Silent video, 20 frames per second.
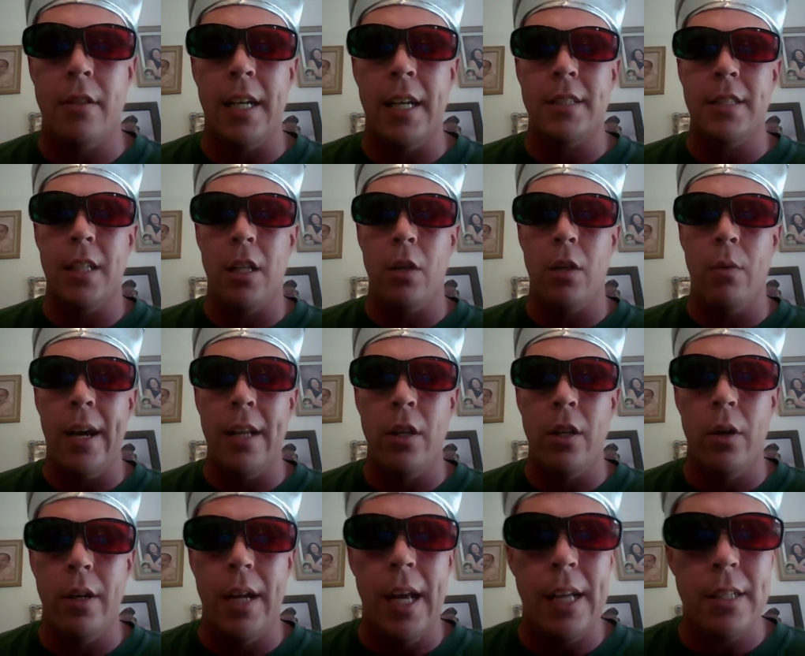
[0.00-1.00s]
Texas, otherwise
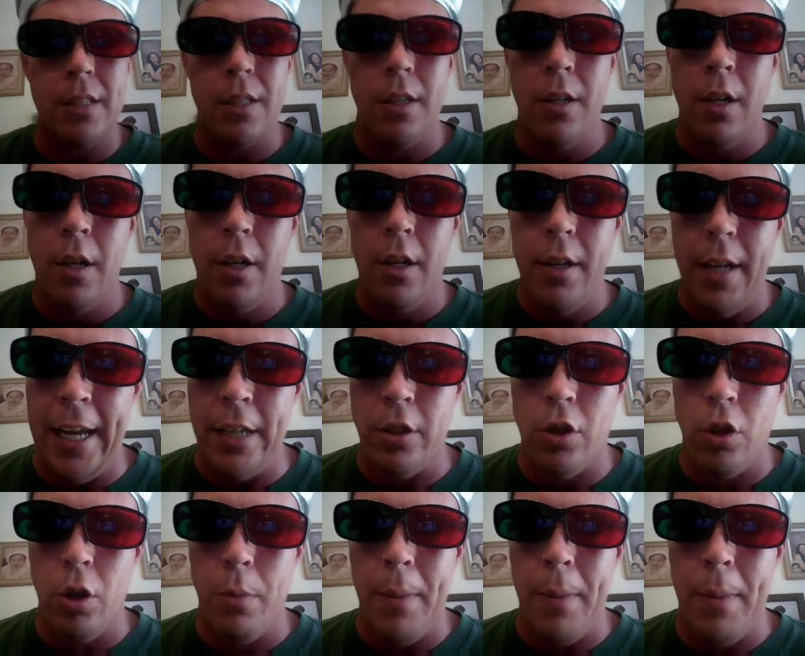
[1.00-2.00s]
known as
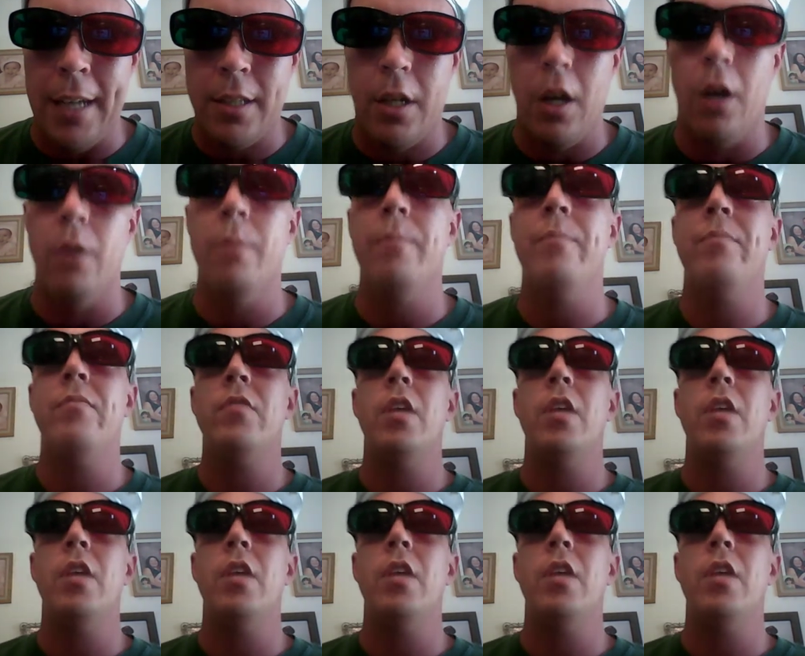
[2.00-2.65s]
Eastern New Mexico.